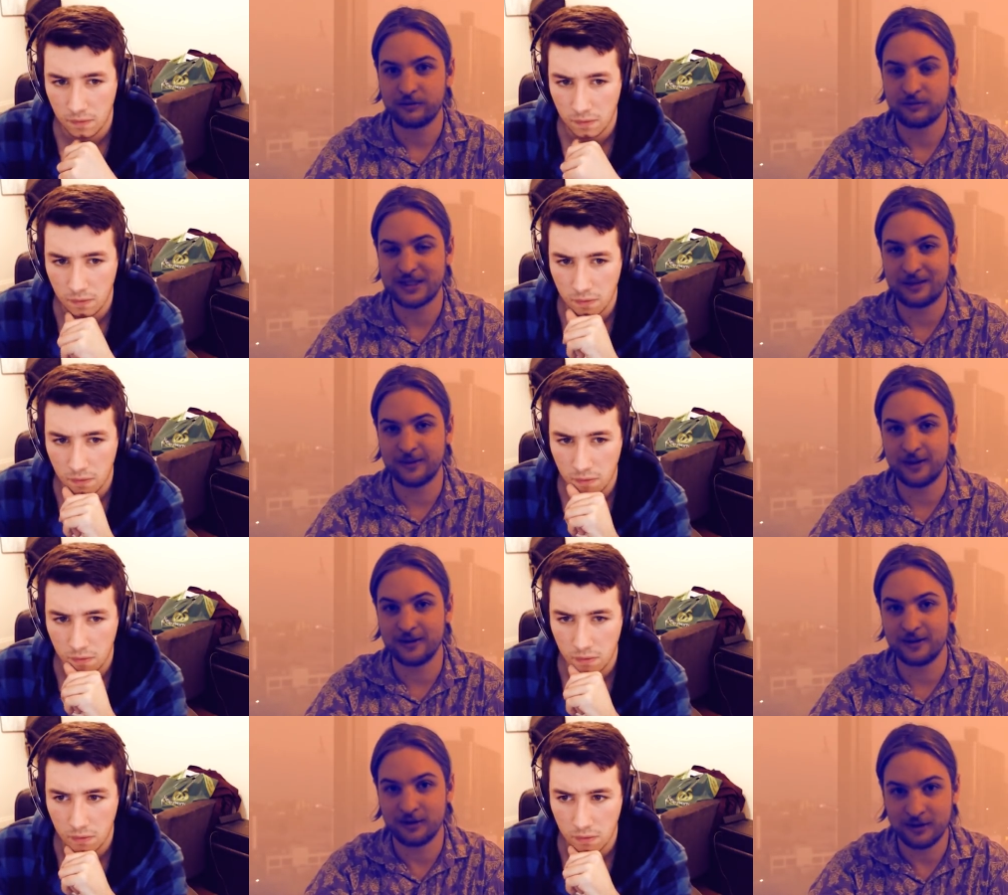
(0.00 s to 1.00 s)
Speaker 1: from some
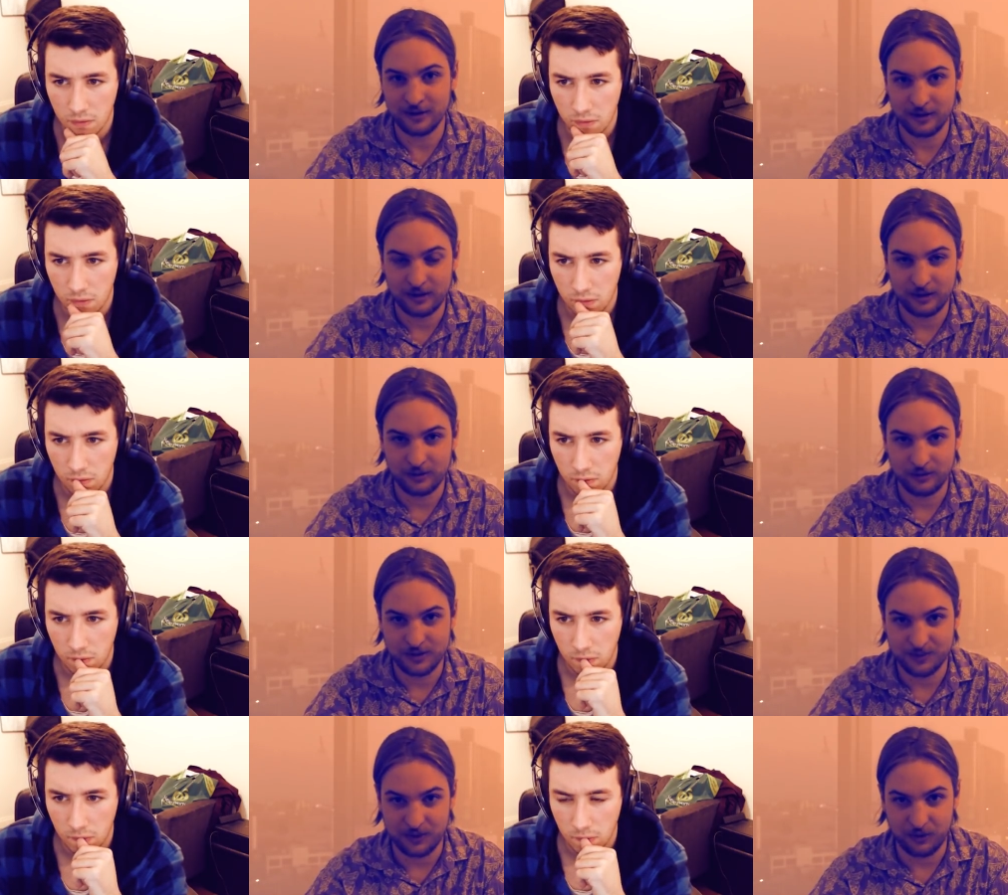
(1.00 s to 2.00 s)
in the in the you know
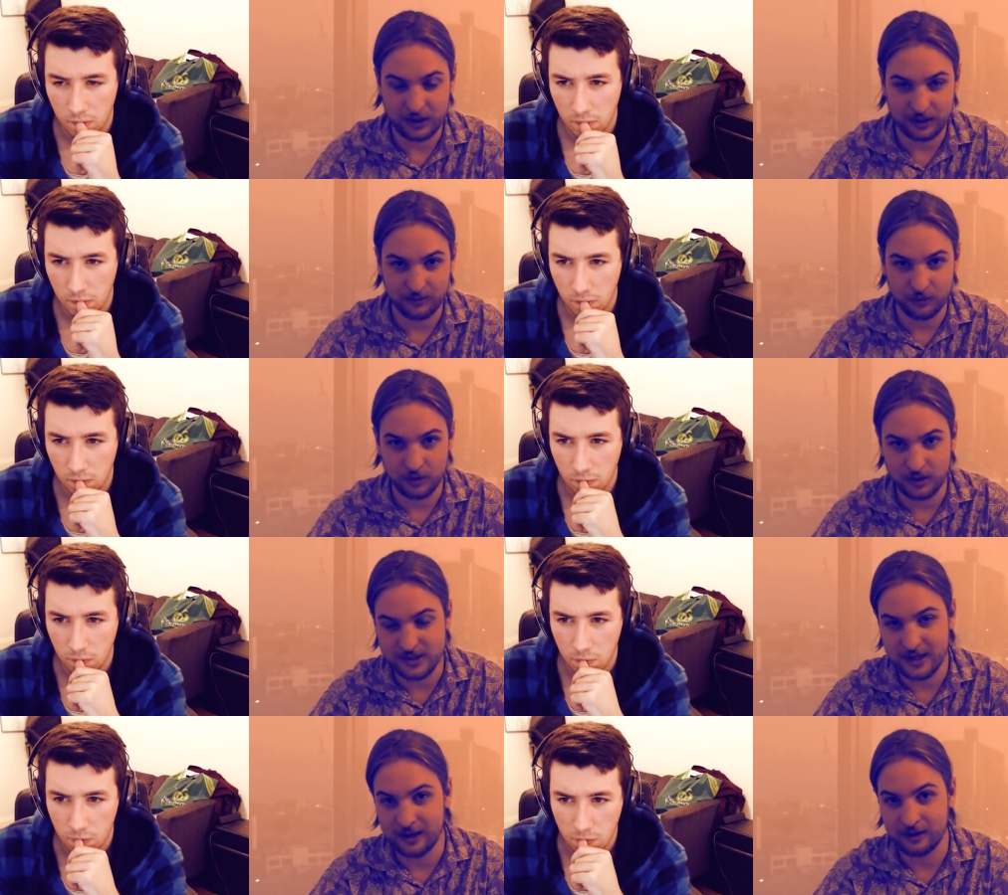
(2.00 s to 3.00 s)
speedrunning community
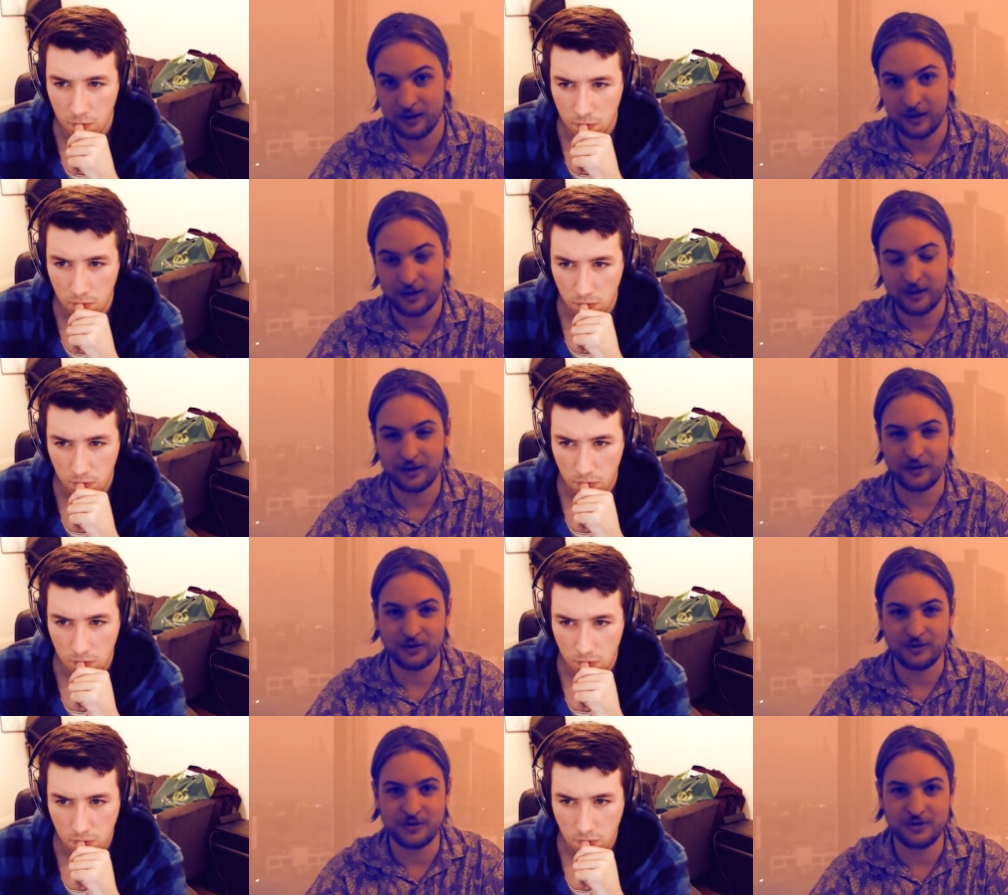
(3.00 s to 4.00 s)
saying, you know,
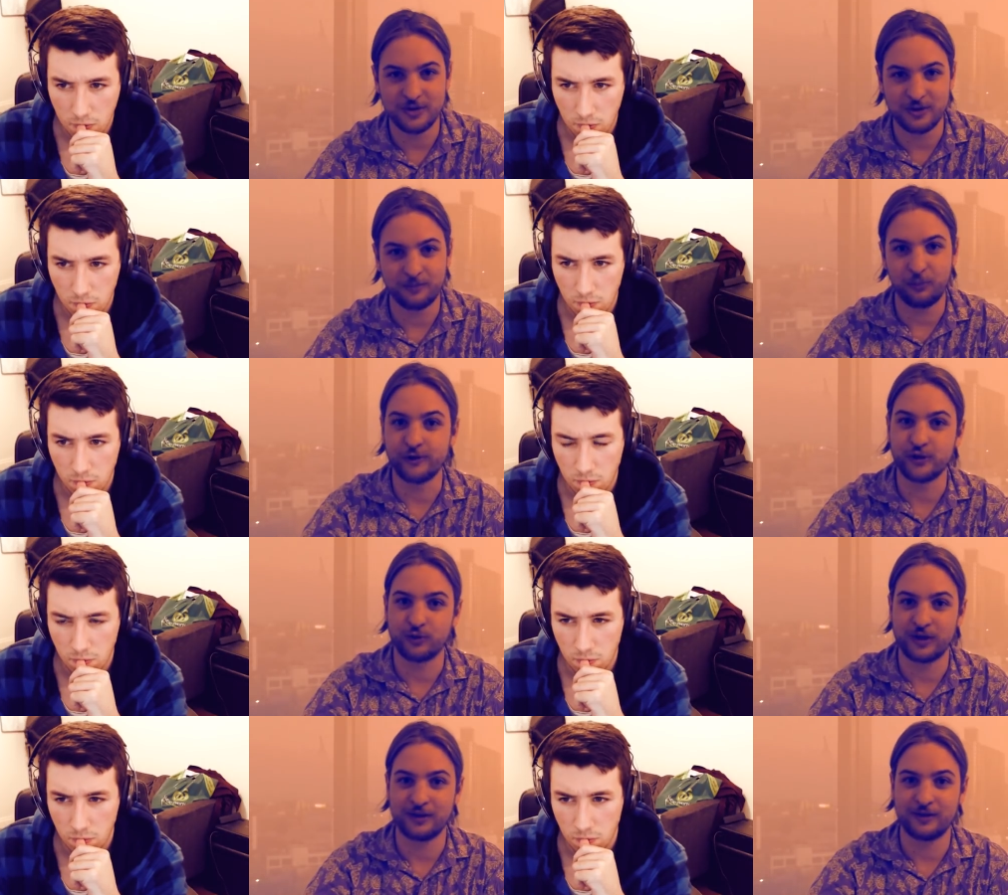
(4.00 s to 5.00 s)
you, you you're sort of
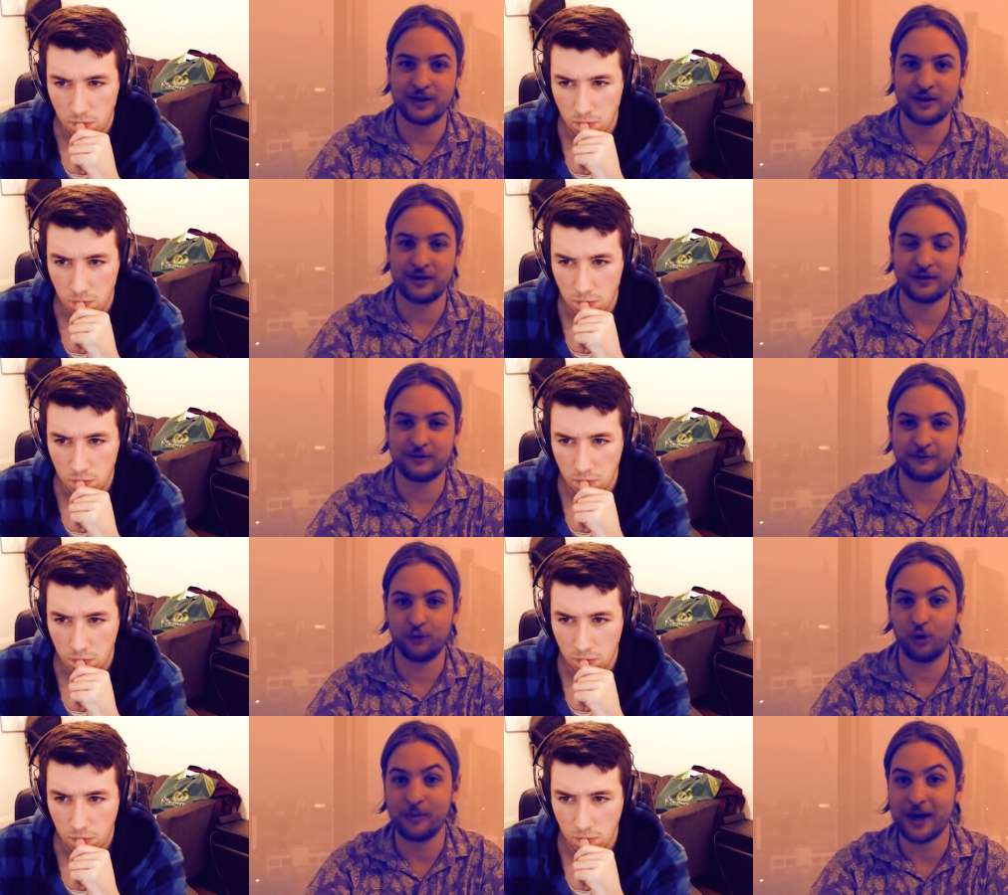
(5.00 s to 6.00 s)
butchering the
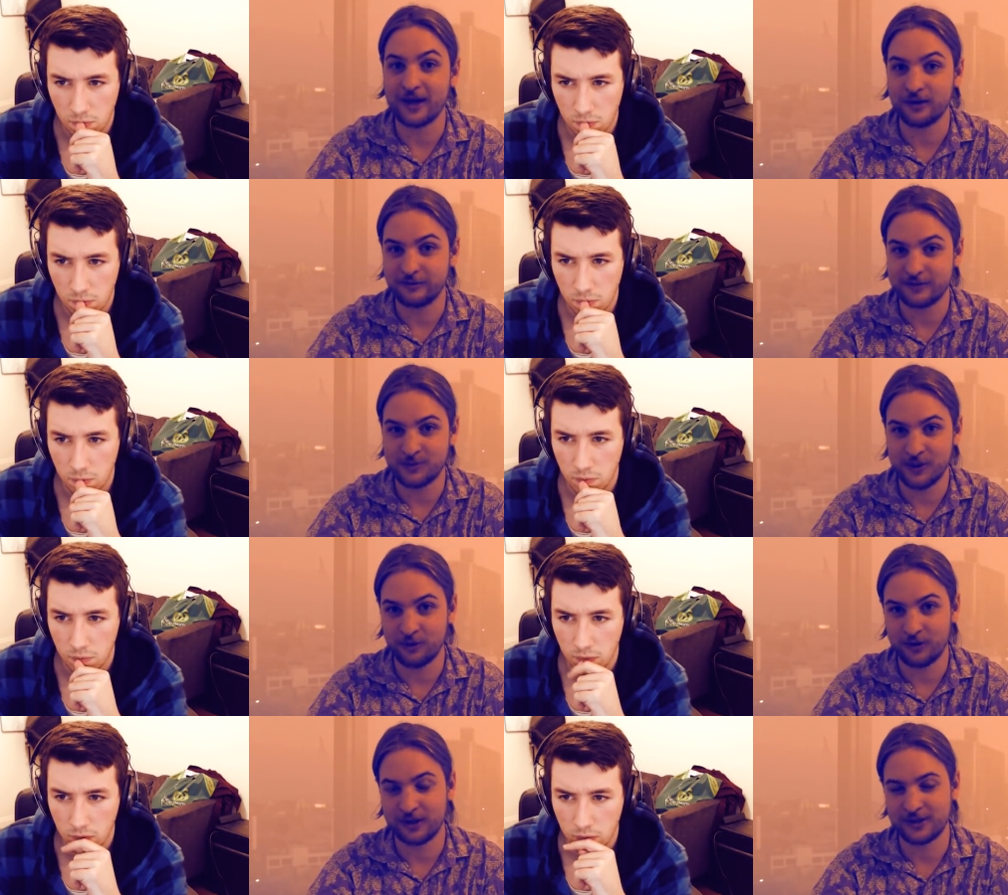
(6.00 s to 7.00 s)
format of
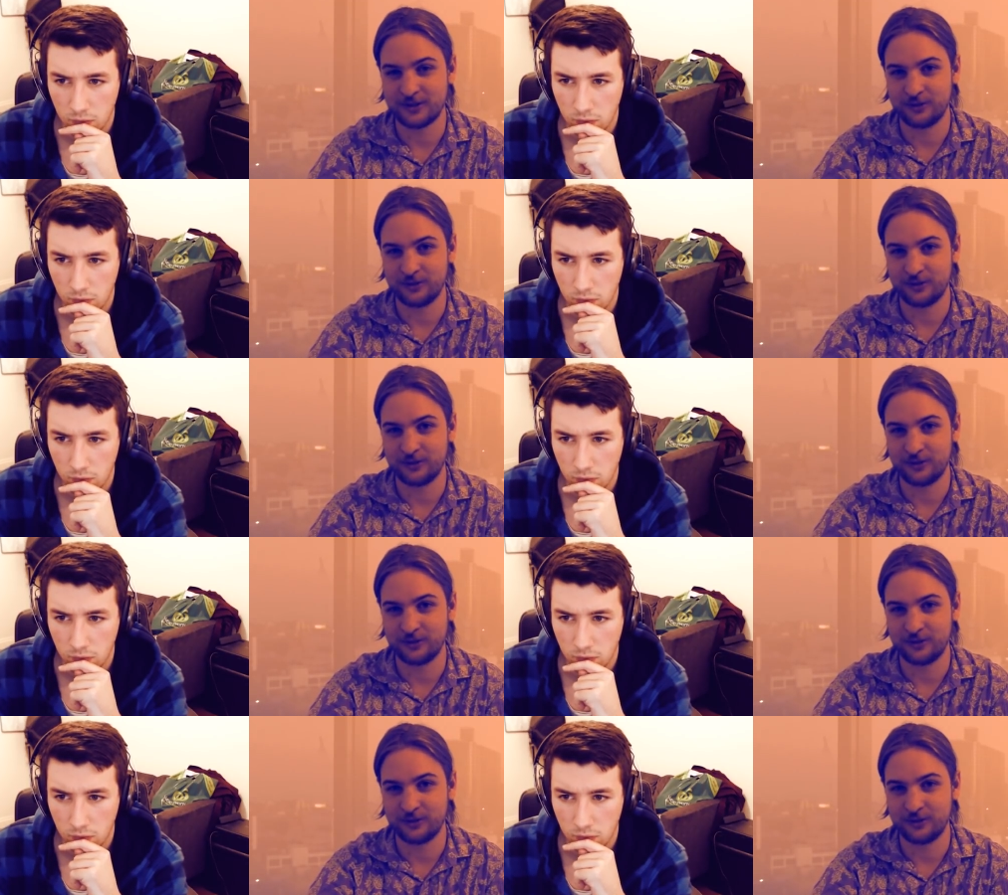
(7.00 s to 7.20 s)
speedrunning.